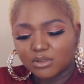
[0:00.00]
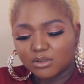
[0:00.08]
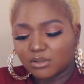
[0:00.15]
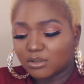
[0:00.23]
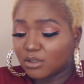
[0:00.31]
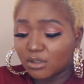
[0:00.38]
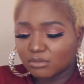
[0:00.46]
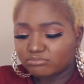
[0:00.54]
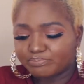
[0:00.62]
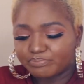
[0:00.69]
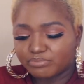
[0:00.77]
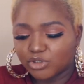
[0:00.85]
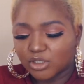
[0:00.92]
or
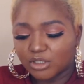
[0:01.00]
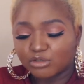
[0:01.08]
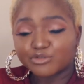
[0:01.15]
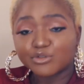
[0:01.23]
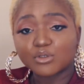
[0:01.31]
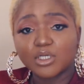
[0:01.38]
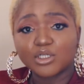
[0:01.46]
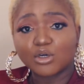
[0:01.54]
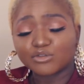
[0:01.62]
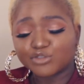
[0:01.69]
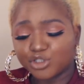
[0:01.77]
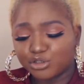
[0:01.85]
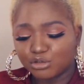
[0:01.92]
you can also call it
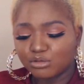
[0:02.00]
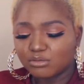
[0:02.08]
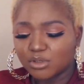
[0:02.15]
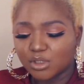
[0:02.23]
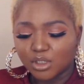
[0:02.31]
horseshoe.